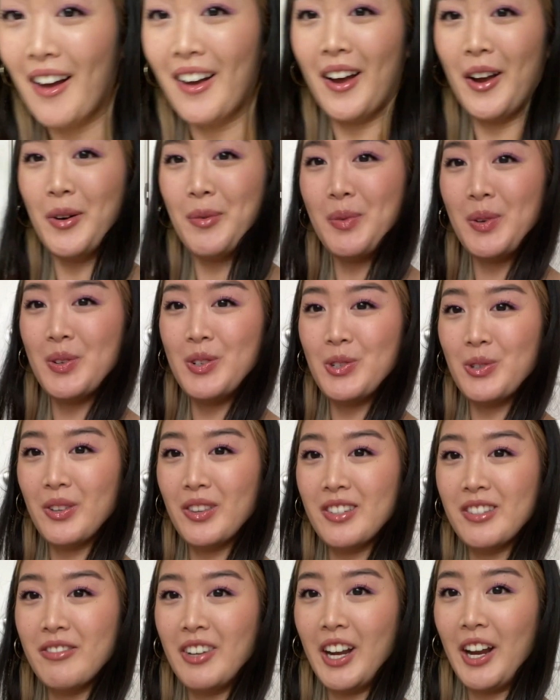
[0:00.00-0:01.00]
I hope you enjoyed
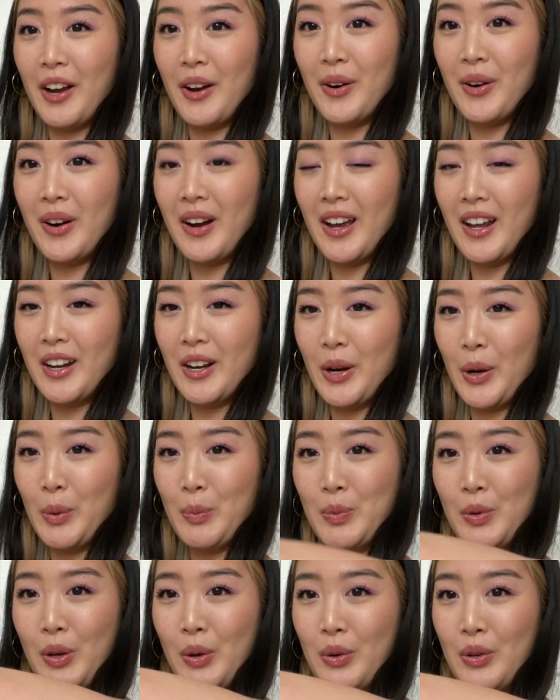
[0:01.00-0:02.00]
this video, and I
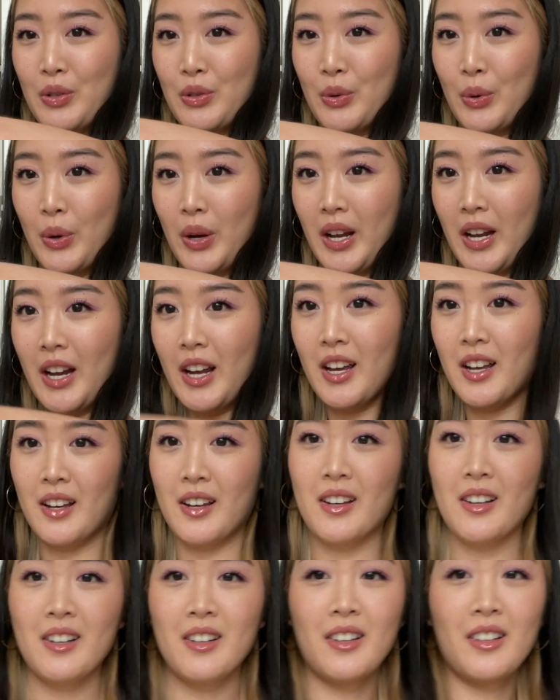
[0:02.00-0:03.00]
hope you enjoyed
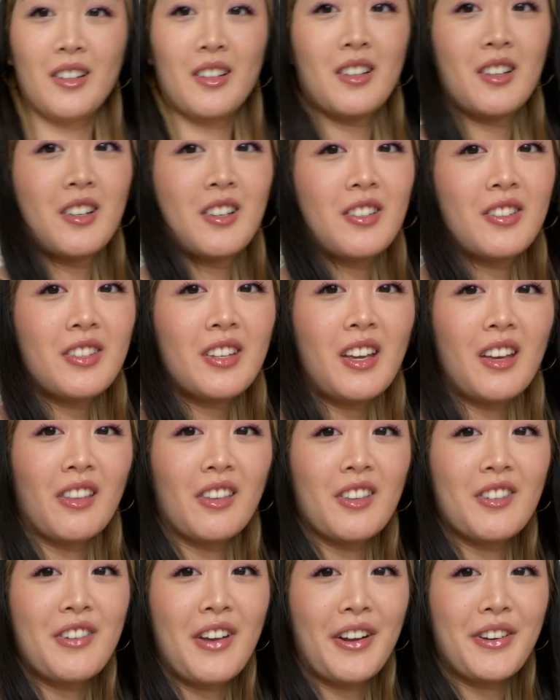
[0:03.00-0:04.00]
seeing
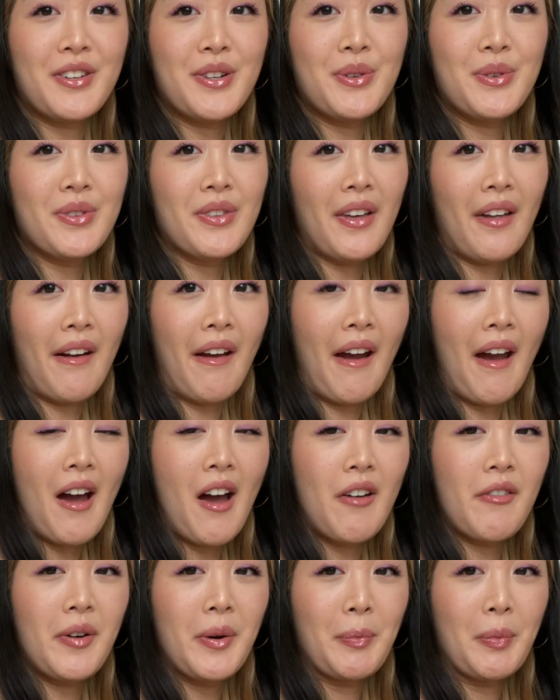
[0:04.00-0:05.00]
the tattoos that I
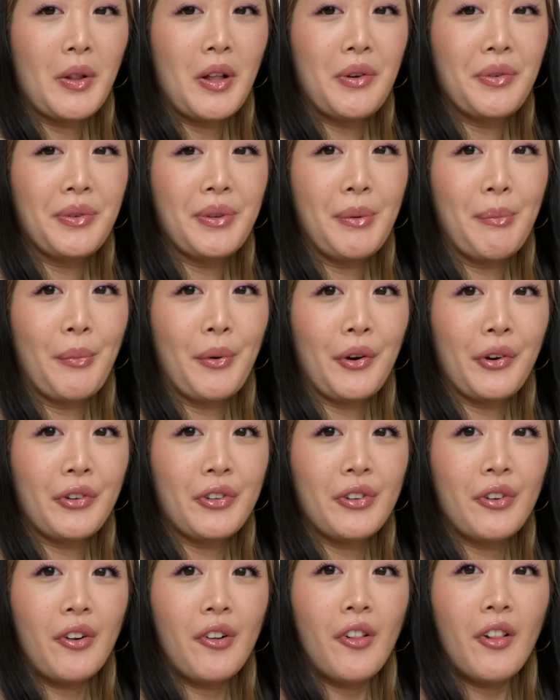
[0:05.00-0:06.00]
have up close and
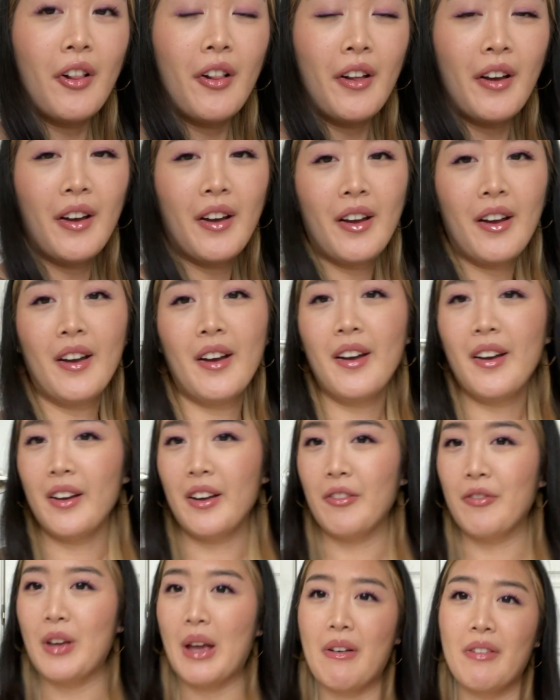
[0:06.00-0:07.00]
personal.
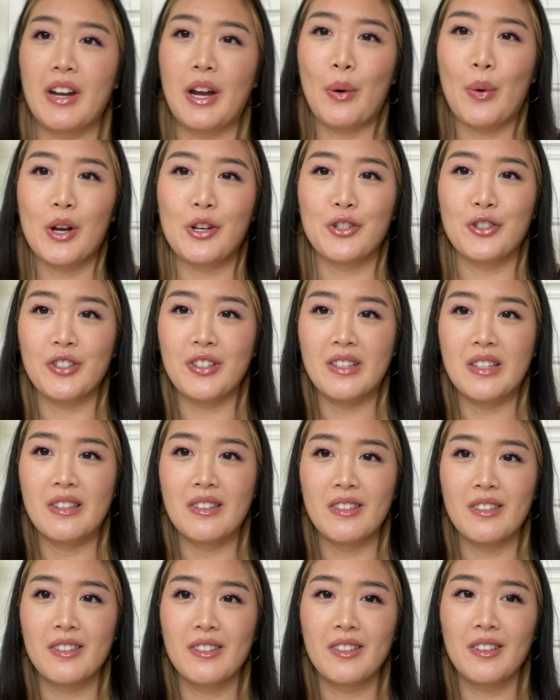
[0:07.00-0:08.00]
If you have any
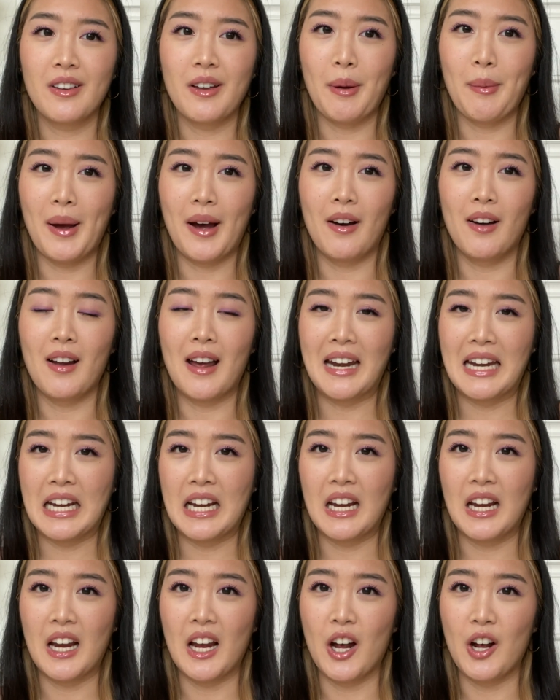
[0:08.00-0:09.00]
questions about
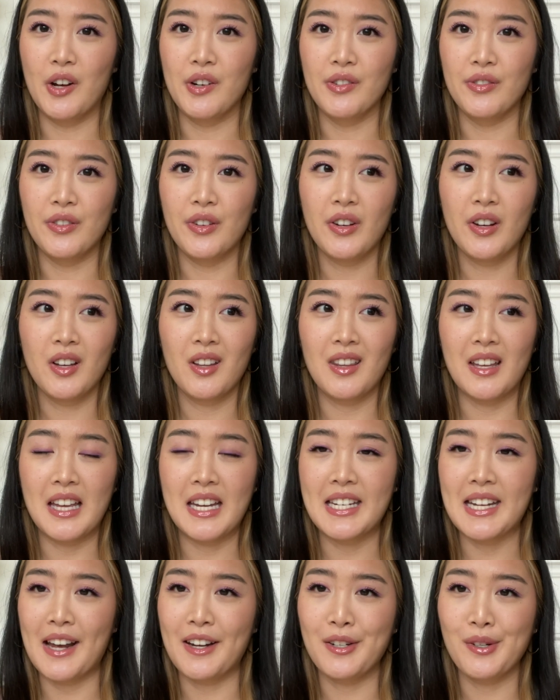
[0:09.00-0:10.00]
any of the
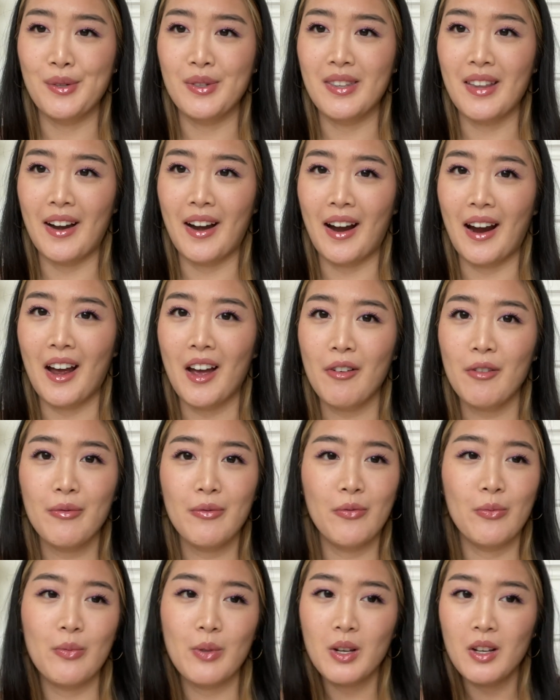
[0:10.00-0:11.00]
tattoos that I have,
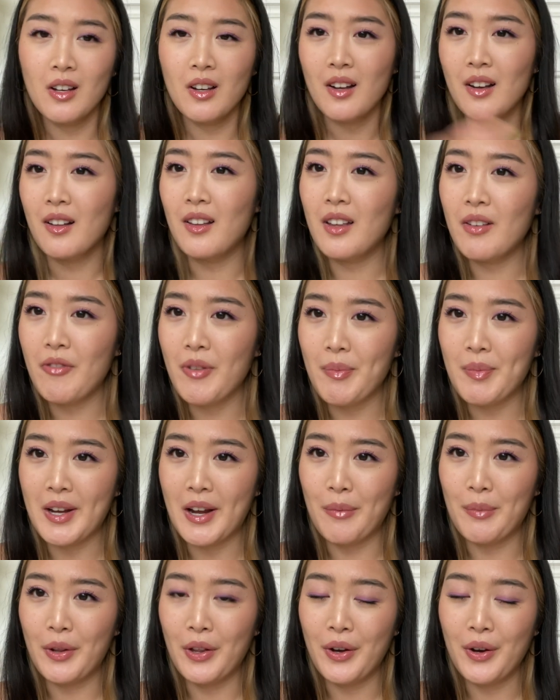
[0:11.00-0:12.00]
leave them
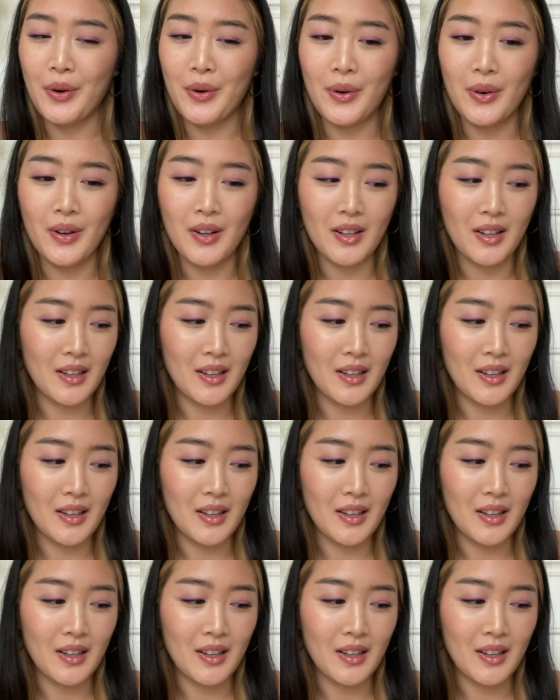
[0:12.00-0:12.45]
down below.